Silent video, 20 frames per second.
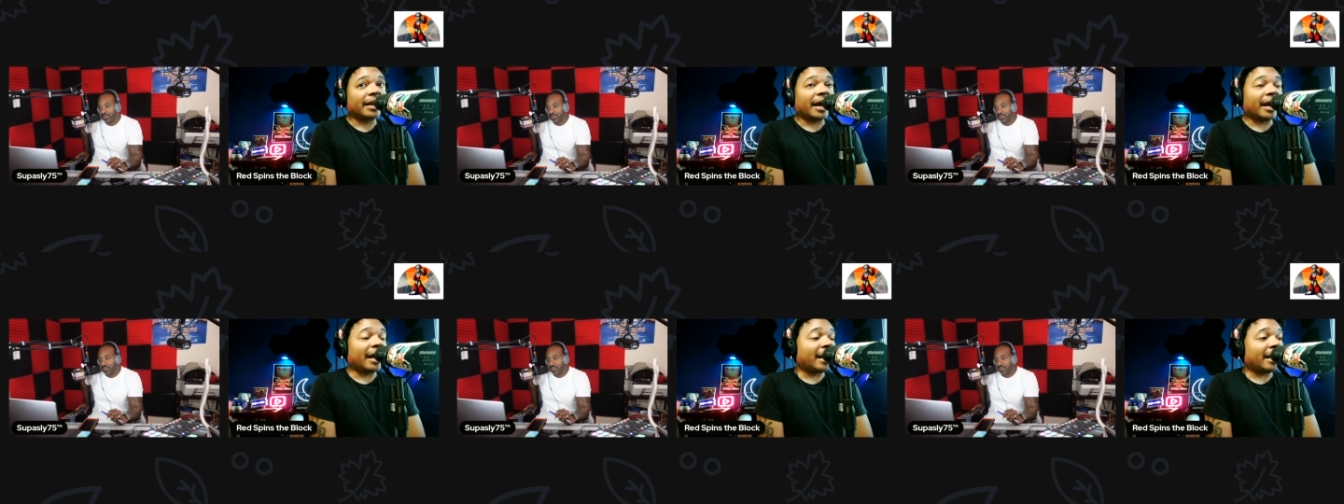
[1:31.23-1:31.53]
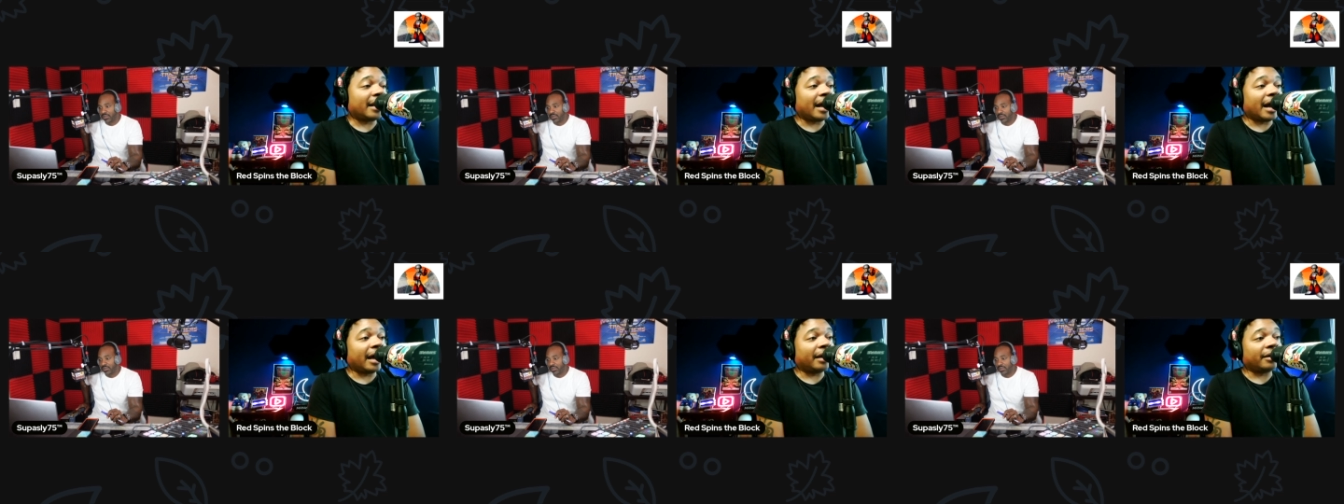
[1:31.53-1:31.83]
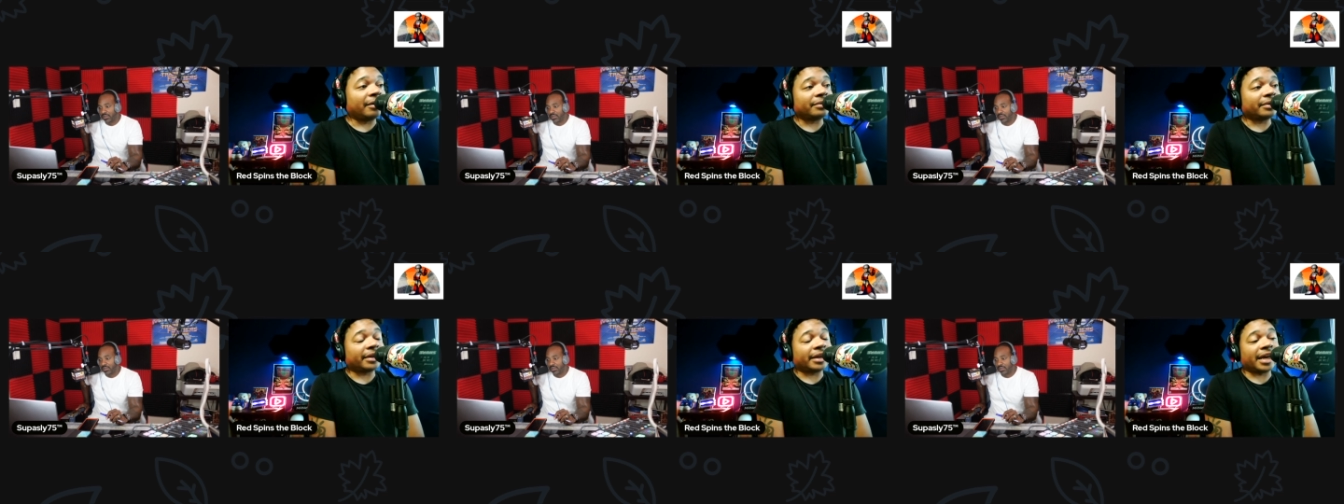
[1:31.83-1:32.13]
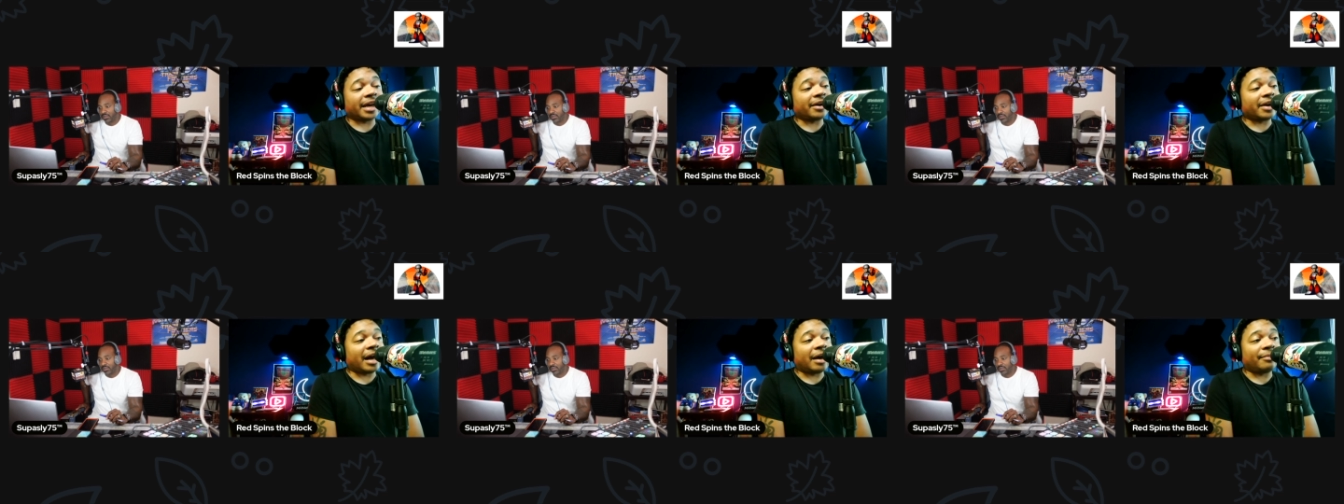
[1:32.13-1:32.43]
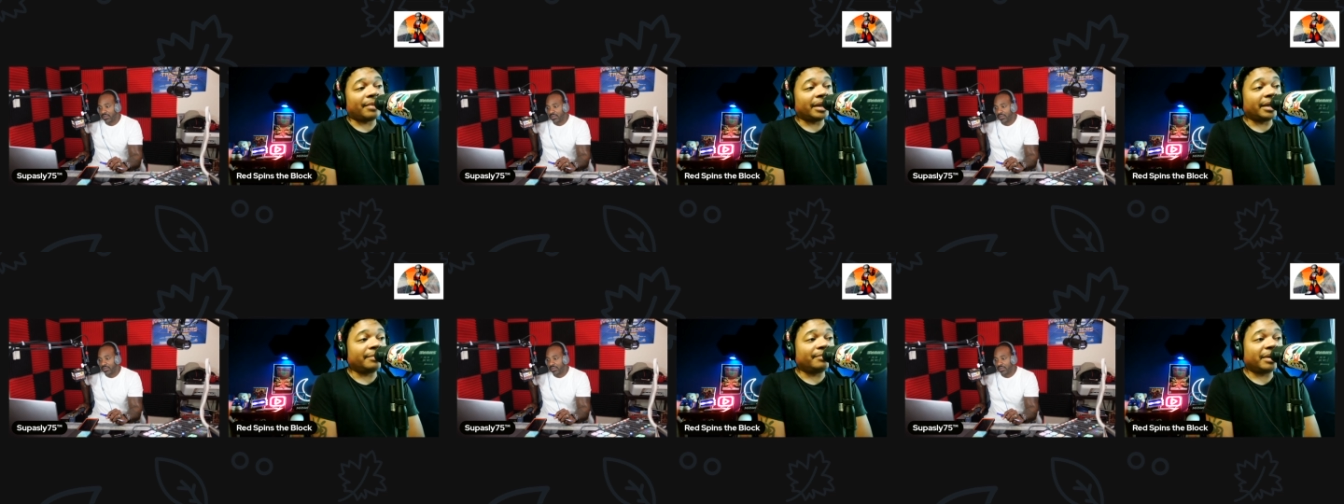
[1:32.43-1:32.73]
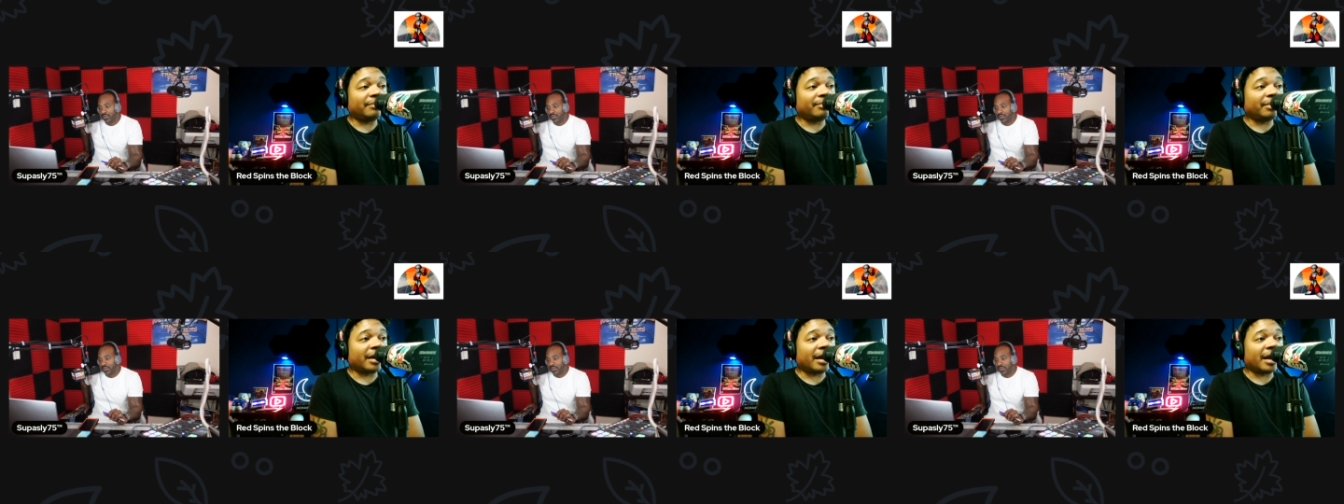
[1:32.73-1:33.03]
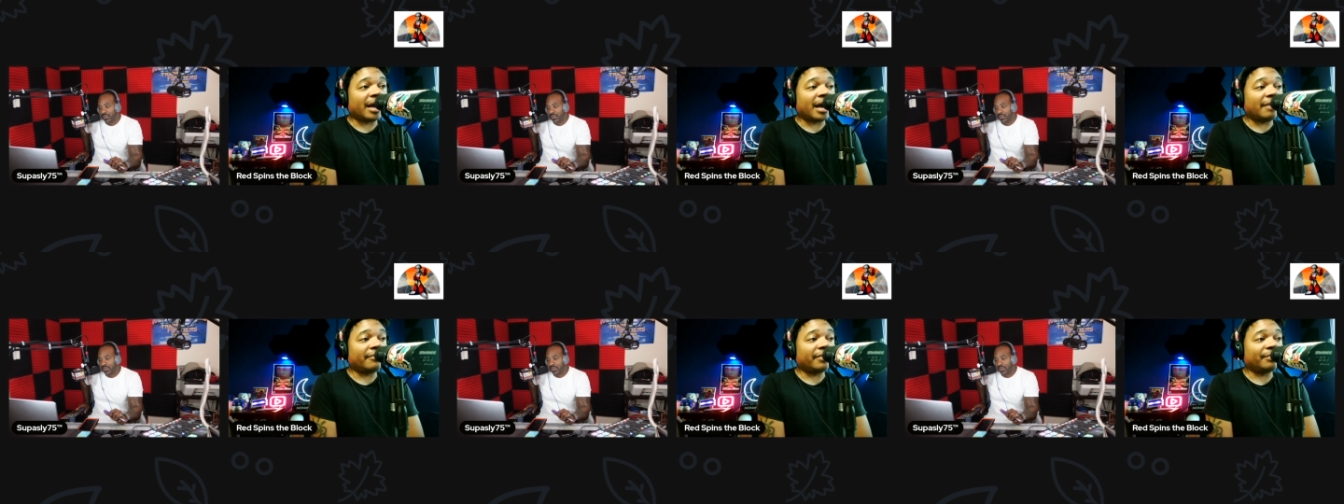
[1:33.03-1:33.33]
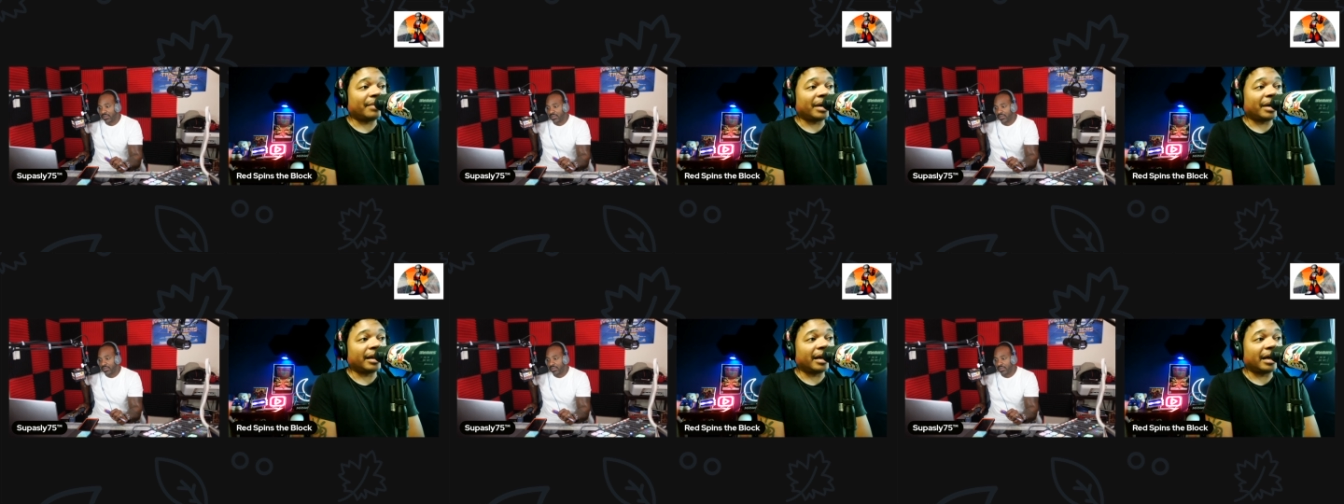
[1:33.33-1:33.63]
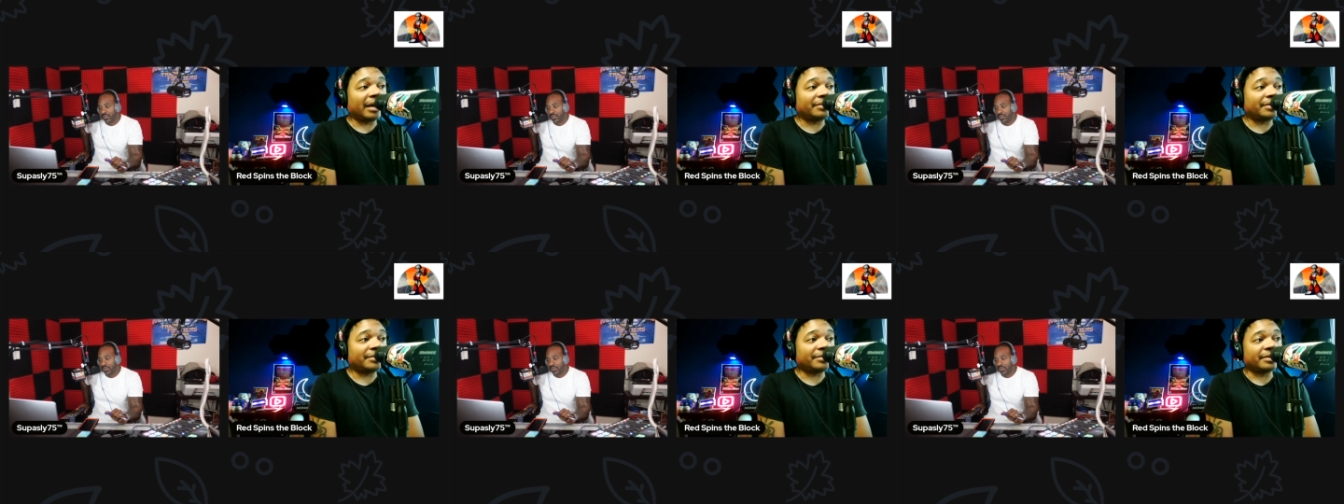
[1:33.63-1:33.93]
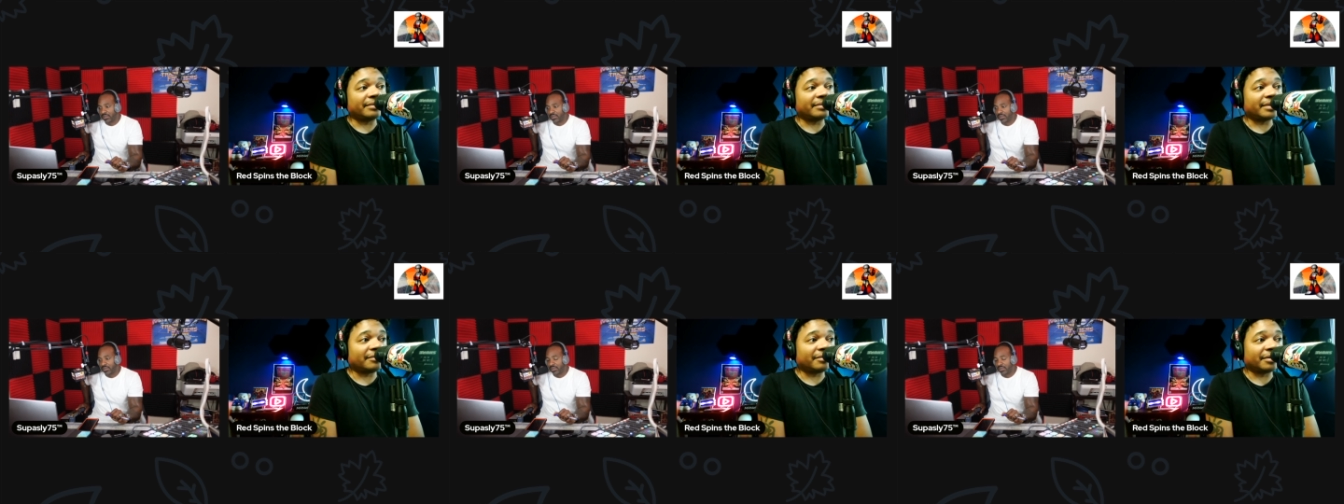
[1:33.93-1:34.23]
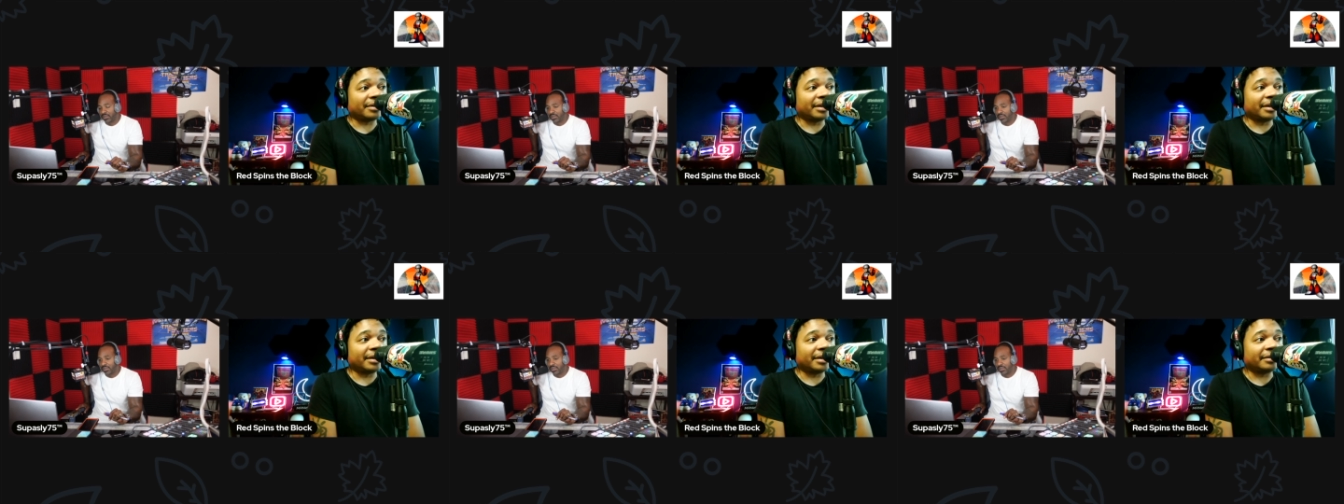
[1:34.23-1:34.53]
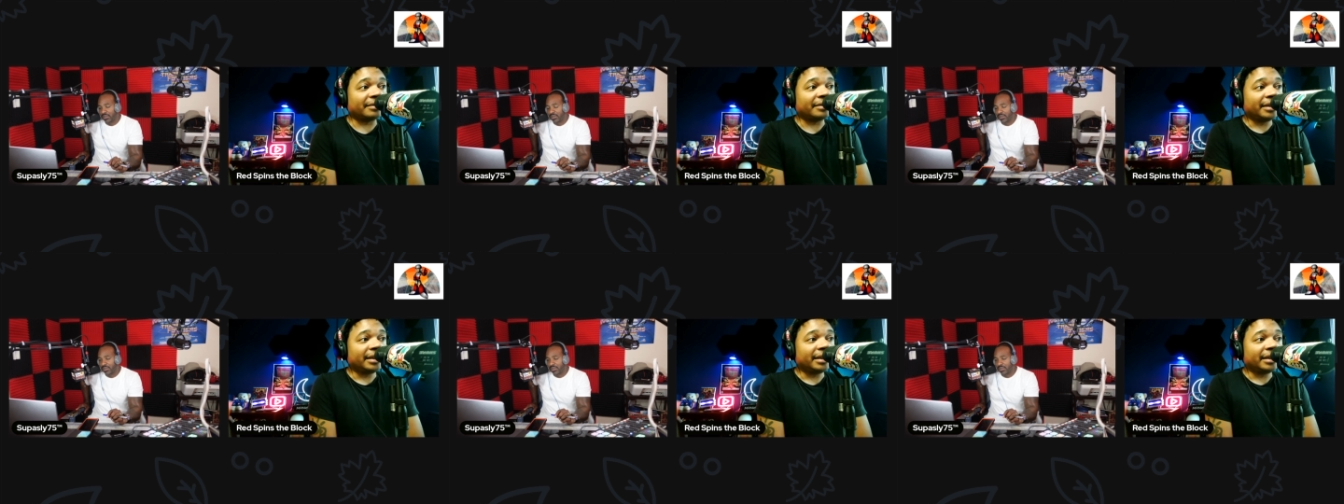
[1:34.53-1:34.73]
And I don't care how many people I have in my live stream. I really don't.